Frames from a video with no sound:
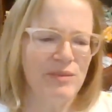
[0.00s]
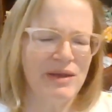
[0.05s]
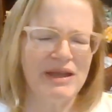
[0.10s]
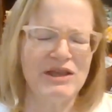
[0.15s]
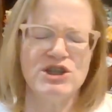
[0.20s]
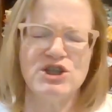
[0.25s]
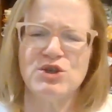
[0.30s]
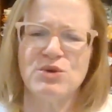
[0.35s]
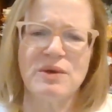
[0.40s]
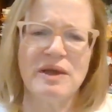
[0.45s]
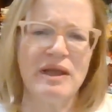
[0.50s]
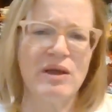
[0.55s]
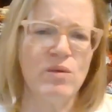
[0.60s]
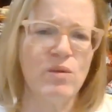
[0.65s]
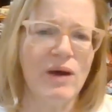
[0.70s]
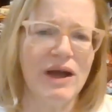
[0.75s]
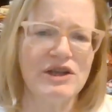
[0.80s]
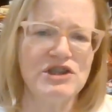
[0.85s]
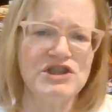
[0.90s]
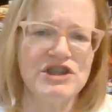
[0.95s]
enjoying
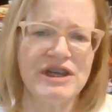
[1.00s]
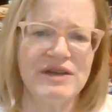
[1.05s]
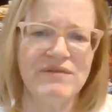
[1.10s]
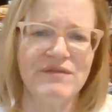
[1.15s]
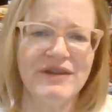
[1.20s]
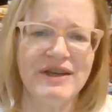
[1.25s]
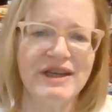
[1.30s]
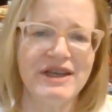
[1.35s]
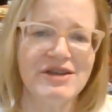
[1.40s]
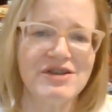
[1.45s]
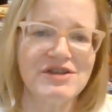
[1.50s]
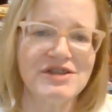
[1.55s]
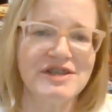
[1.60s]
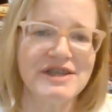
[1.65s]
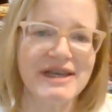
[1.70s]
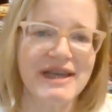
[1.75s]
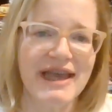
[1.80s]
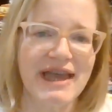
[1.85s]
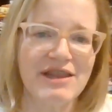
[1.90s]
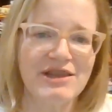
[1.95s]
watching videos
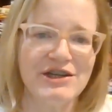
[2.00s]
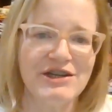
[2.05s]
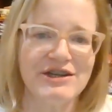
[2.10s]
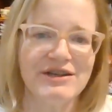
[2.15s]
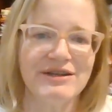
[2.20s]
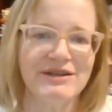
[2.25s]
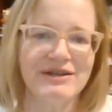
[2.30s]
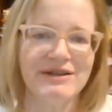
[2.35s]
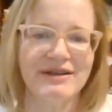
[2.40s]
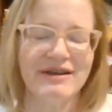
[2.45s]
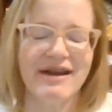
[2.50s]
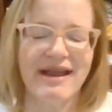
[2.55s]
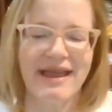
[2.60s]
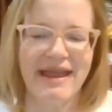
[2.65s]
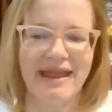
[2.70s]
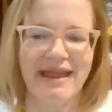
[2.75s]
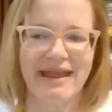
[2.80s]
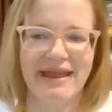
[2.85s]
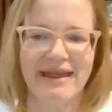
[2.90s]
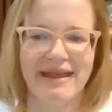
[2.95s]
together.
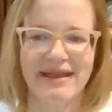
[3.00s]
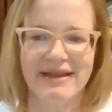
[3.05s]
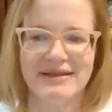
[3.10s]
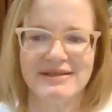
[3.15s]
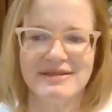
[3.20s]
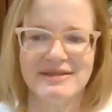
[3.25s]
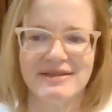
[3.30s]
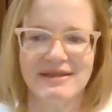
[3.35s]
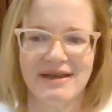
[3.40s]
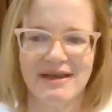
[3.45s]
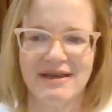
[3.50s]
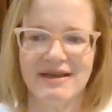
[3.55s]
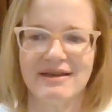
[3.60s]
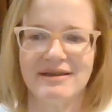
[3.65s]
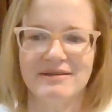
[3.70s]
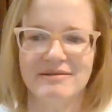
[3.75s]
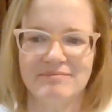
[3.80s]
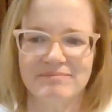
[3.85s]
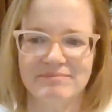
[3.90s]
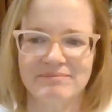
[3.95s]
And
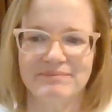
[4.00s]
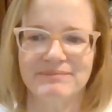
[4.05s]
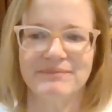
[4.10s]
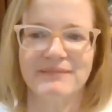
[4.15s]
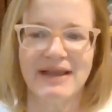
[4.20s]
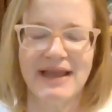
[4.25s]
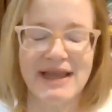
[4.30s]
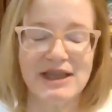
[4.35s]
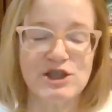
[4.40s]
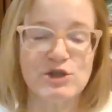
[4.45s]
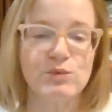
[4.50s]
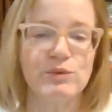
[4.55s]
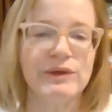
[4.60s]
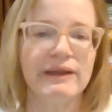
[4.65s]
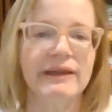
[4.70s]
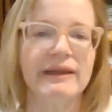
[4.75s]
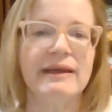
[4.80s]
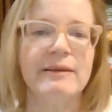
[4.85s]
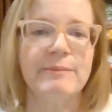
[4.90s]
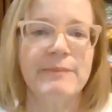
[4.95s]
it's
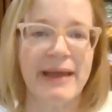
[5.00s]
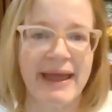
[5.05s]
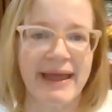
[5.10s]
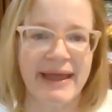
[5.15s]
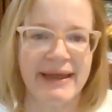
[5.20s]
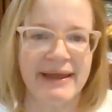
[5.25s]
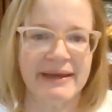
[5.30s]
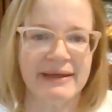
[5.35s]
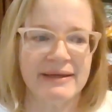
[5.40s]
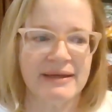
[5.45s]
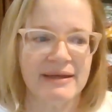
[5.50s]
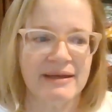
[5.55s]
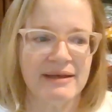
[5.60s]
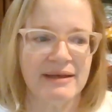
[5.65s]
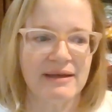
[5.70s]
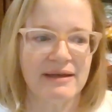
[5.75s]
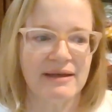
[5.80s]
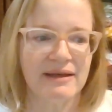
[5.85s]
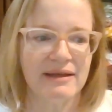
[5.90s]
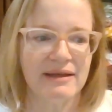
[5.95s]
really been
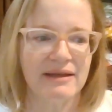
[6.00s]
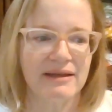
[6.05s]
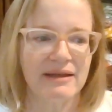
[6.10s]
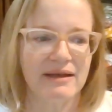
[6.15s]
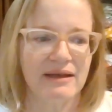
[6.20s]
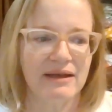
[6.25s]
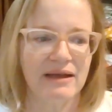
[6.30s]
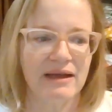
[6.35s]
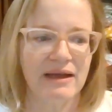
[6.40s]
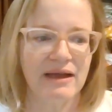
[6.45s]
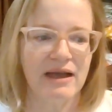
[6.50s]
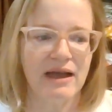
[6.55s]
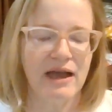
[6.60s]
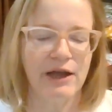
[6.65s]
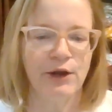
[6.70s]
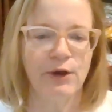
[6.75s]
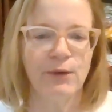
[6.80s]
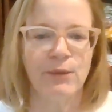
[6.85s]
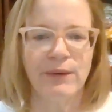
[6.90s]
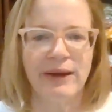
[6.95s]

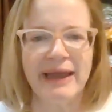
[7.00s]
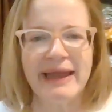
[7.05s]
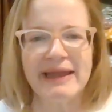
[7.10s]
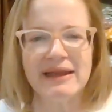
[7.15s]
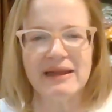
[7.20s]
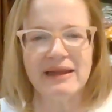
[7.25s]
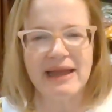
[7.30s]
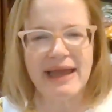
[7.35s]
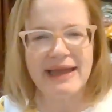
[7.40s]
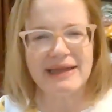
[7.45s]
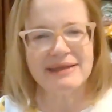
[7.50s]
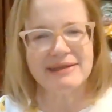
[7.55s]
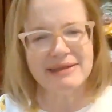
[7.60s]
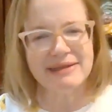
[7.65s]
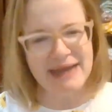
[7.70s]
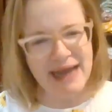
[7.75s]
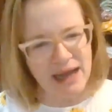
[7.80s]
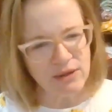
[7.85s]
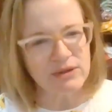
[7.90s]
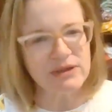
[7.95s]
a great like
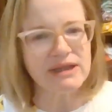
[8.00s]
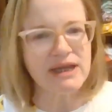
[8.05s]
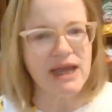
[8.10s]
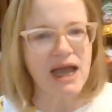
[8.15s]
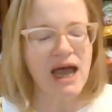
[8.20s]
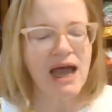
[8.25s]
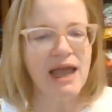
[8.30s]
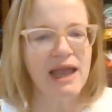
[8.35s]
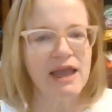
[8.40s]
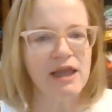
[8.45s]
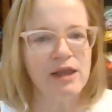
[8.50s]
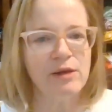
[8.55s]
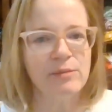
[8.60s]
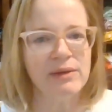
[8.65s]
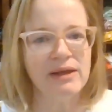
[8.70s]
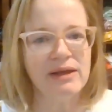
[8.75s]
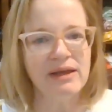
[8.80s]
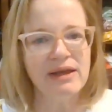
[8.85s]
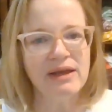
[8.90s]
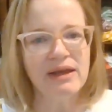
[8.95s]
downtime,
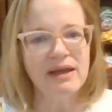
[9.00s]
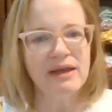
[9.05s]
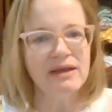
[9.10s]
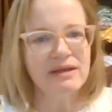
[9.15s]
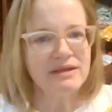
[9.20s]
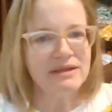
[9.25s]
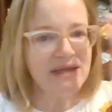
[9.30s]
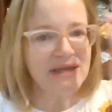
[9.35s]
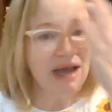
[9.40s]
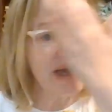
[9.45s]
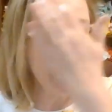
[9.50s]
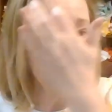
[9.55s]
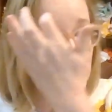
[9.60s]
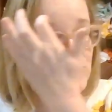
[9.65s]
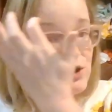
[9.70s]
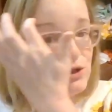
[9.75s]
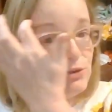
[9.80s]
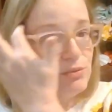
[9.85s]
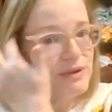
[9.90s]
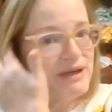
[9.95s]
time
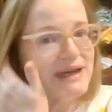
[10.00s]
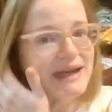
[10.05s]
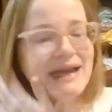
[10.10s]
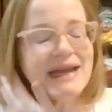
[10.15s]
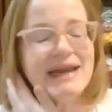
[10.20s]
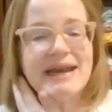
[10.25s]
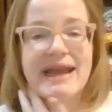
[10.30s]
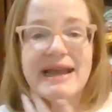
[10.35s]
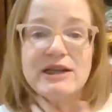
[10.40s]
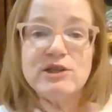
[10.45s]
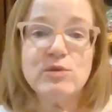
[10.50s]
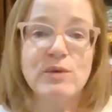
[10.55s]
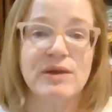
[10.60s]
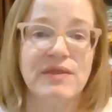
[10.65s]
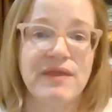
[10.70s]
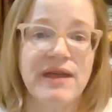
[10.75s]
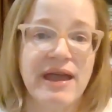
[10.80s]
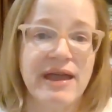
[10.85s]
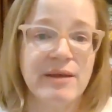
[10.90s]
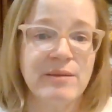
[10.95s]
to reconnect
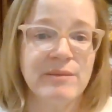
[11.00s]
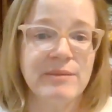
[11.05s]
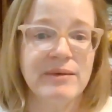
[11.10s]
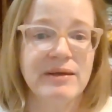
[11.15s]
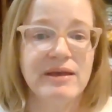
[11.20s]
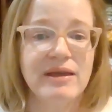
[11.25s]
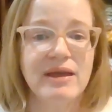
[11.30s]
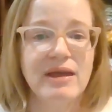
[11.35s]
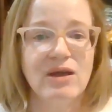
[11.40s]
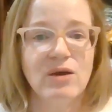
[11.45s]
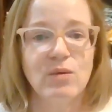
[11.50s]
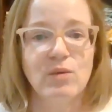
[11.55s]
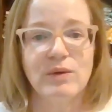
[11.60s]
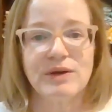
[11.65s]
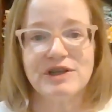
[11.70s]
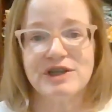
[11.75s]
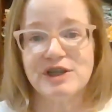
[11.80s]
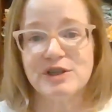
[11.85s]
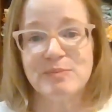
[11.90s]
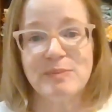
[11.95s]
with them,
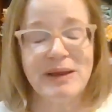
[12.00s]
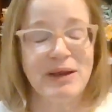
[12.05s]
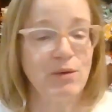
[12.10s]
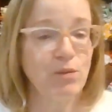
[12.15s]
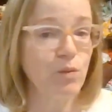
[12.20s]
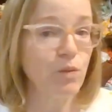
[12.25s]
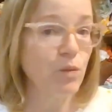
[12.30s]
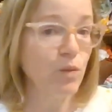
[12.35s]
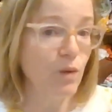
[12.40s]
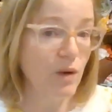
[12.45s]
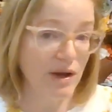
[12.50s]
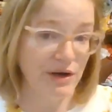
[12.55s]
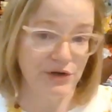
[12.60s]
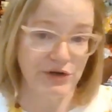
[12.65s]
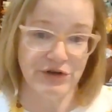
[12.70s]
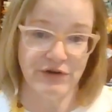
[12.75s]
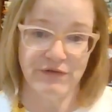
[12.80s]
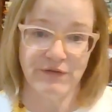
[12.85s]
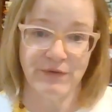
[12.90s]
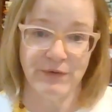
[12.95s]
which has been
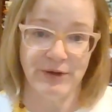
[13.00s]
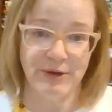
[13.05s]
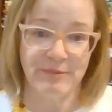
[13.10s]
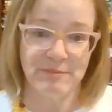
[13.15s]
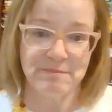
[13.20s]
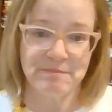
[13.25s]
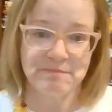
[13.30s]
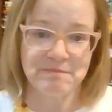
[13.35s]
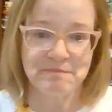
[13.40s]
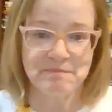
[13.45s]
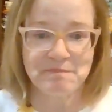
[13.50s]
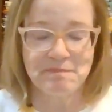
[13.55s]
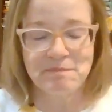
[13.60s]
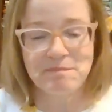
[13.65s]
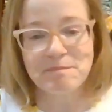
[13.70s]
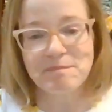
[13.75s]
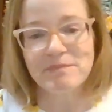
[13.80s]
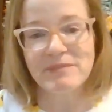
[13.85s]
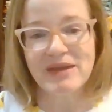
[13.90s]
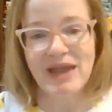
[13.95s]
wonderful.
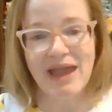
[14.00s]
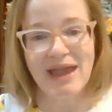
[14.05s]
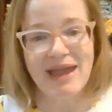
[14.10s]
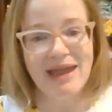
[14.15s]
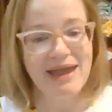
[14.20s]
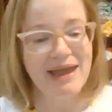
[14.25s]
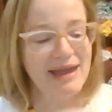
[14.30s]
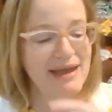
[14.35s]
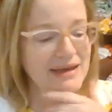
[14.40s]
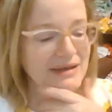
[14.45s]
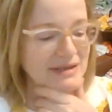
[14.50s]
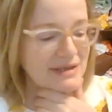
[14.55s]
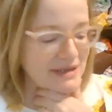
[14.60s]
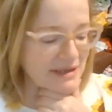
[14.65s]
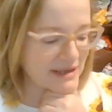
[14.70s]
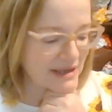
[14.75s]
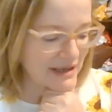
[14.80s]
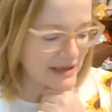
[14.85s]
And